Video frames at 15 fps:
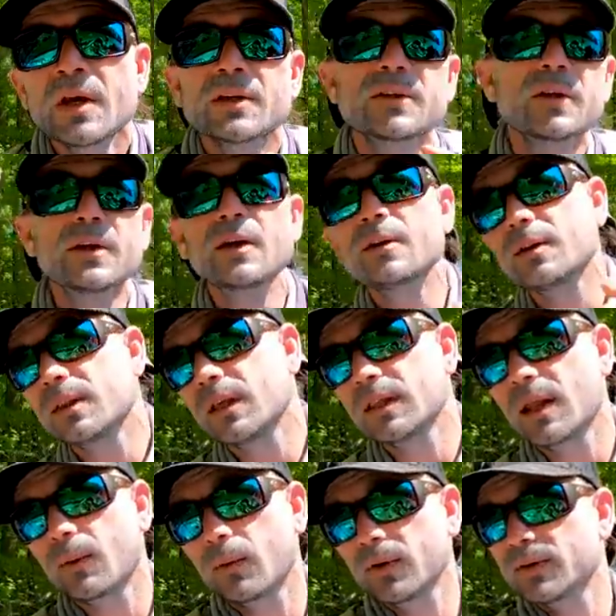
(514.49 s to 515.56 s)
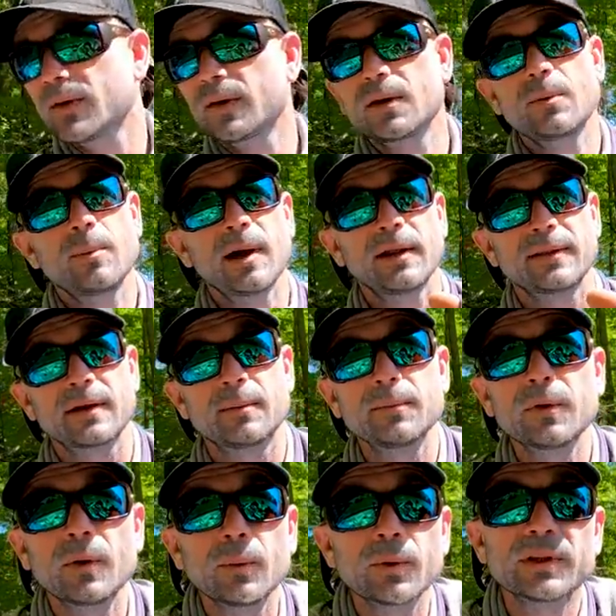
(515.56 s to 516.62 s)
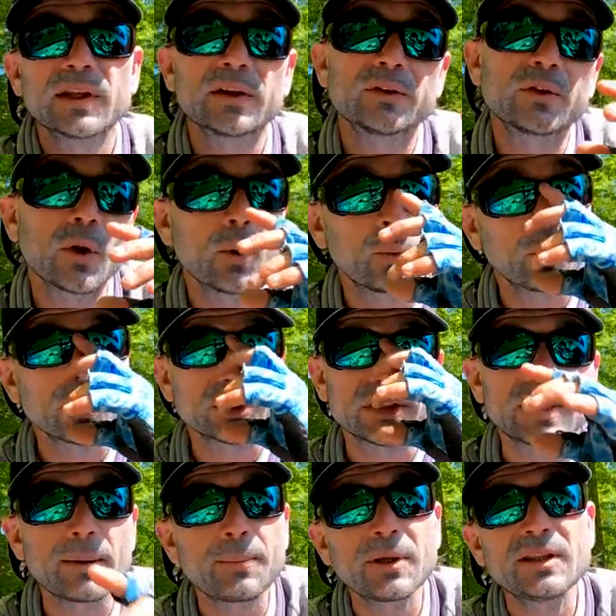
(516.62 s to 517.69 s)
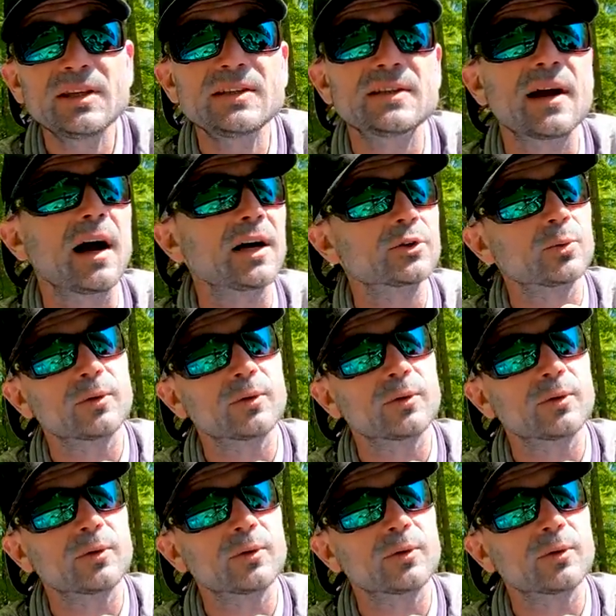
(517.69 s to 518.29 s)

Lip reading: So the other thing that I want to tell you about that I'm doing with this, so we're skipping these docks.